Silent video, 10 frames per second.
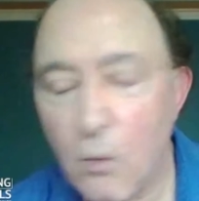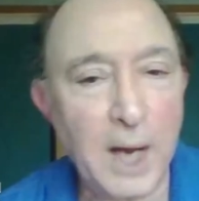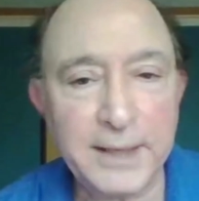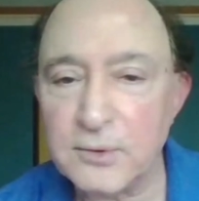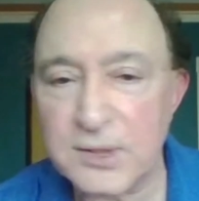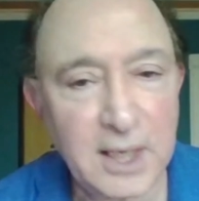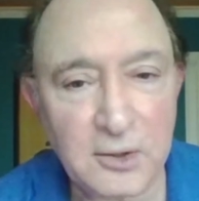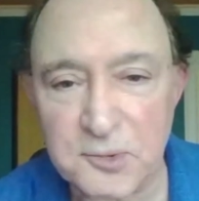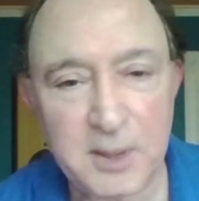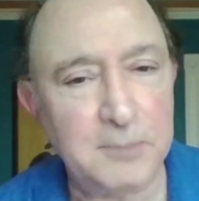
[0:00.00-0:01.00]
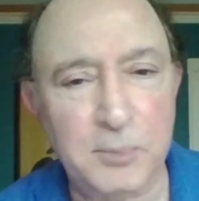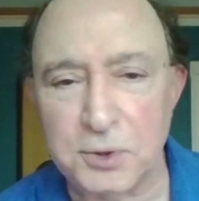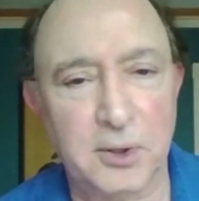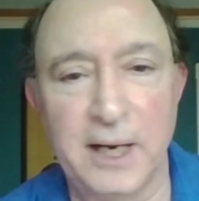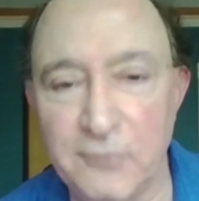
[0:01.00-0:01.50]
Why do salespeople
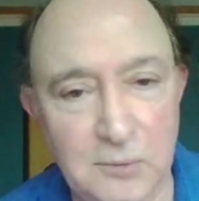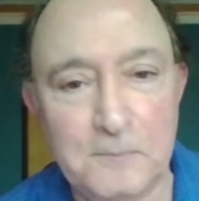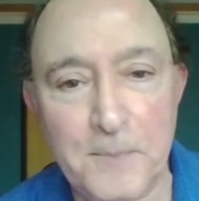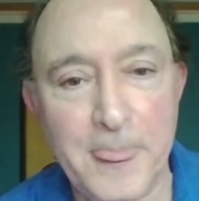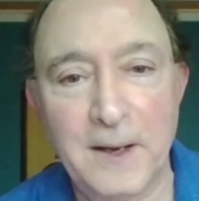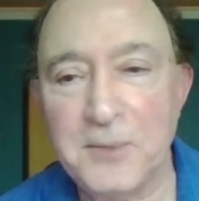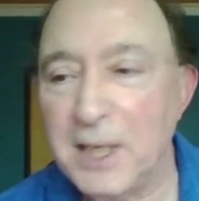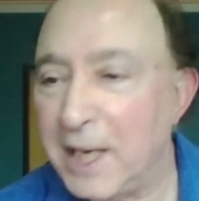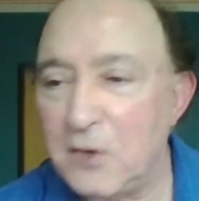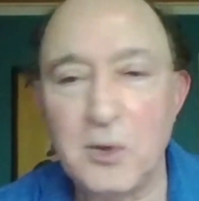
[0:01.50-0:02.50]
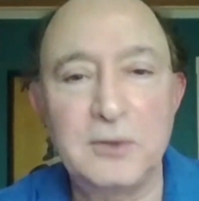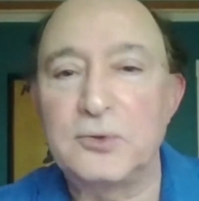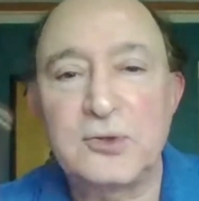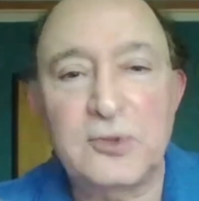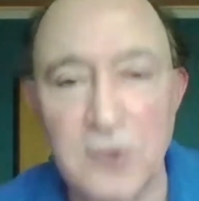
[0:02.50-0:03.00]
travel? I mean, anyone
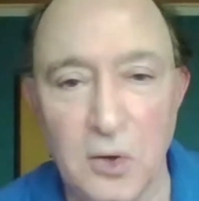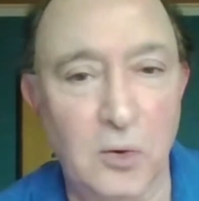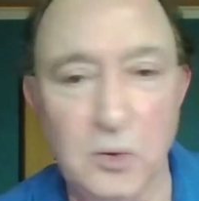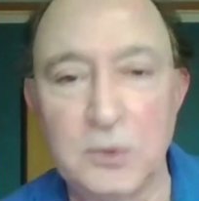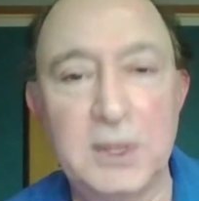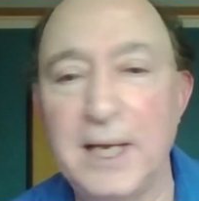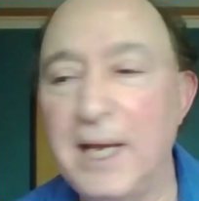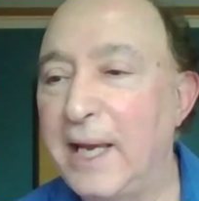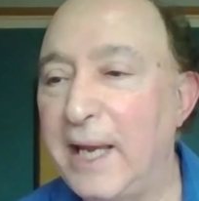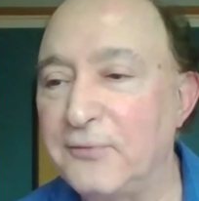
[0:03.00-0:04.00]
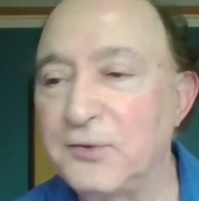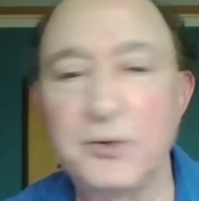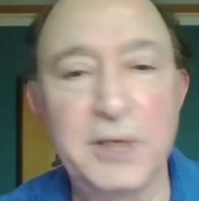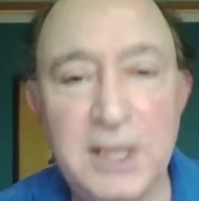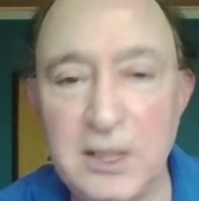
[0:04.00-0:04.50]
who's sold
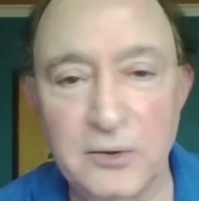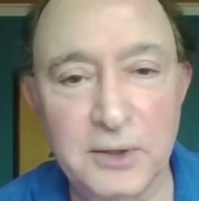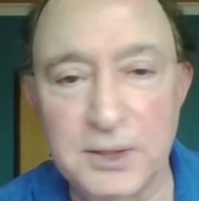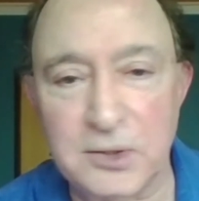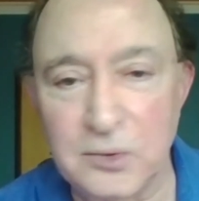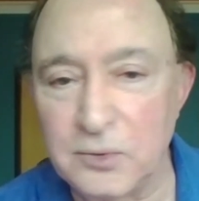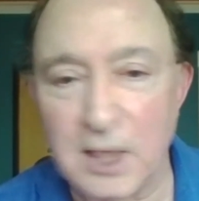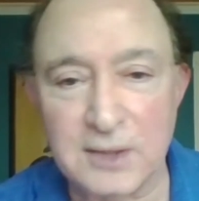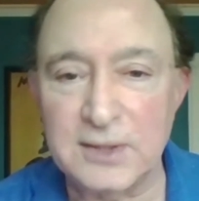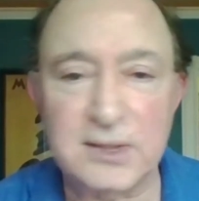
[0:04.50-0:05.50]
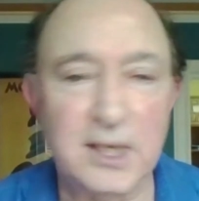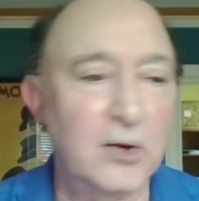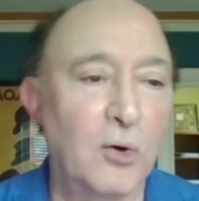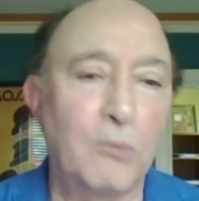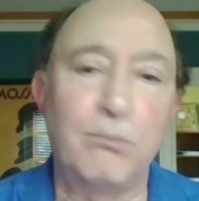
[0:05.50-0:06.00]
after a year or two doesn't say,
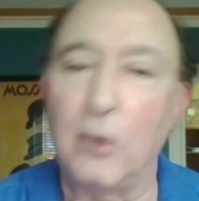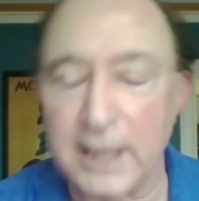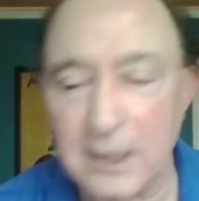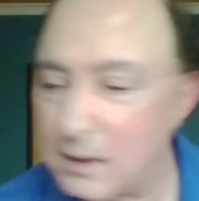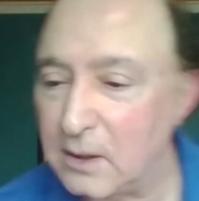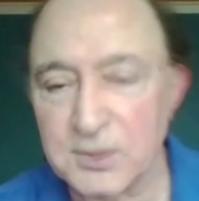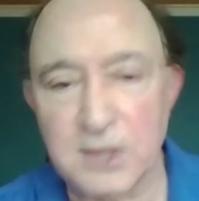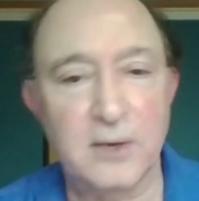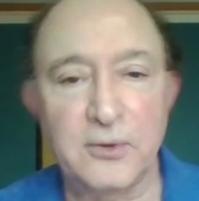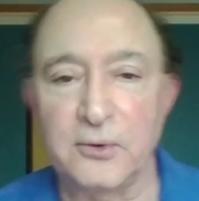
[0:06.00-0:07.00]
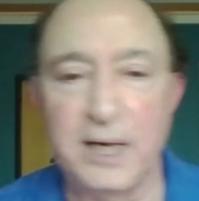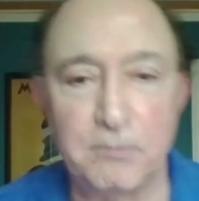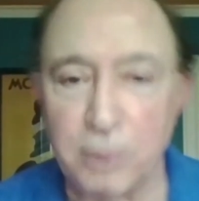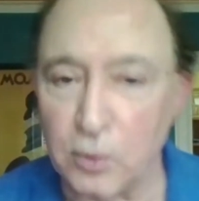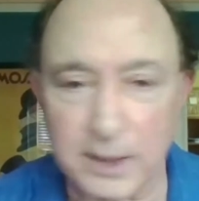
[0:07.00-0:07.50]
oh boy, here comes another
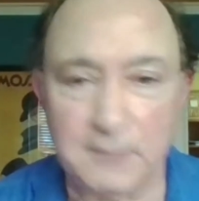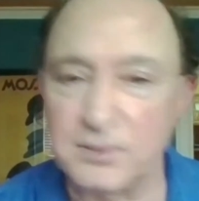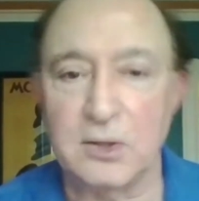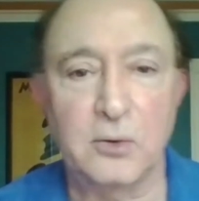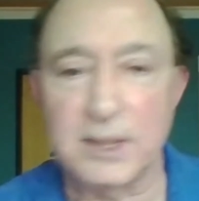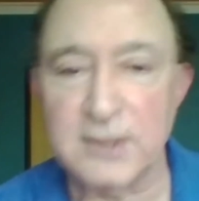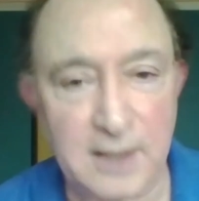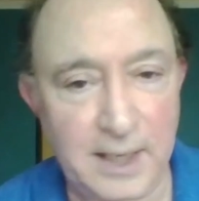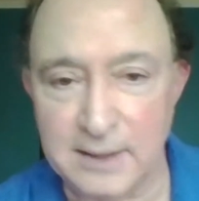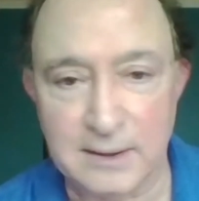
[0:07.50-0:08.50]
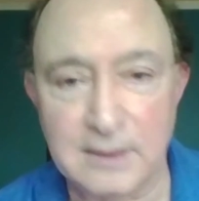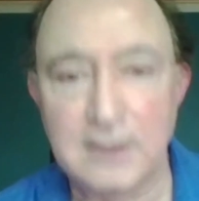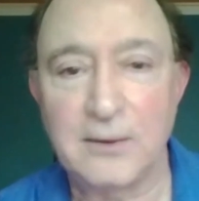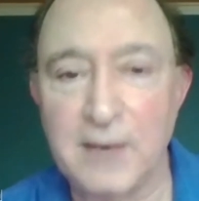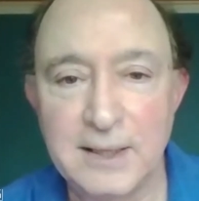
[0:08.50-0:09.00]
airport. I'm so excited,
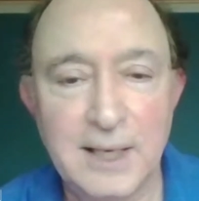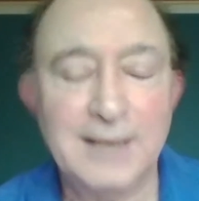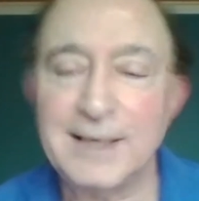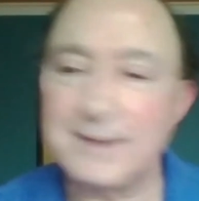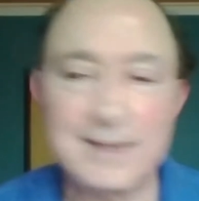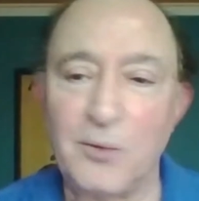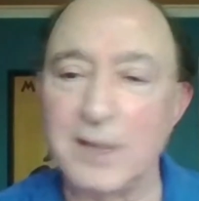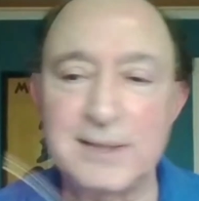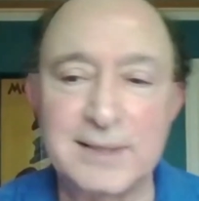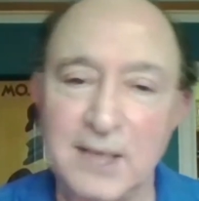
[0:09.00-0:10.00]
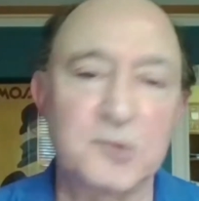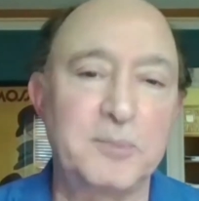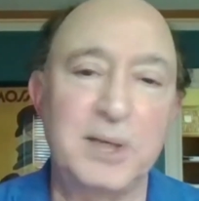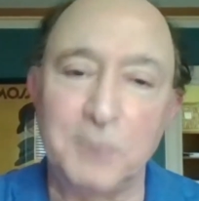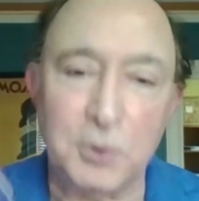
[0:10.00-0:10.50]
right? That's not why
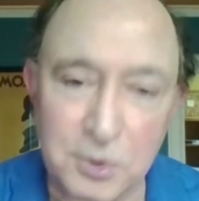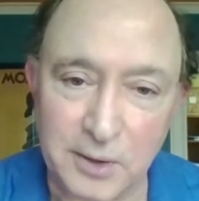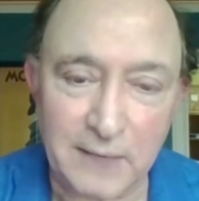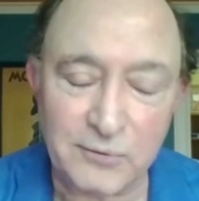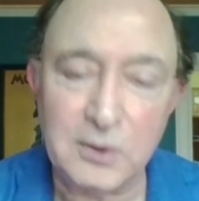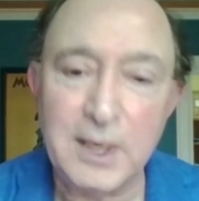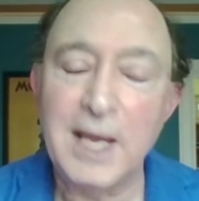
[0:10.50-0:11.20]
salespeople travel.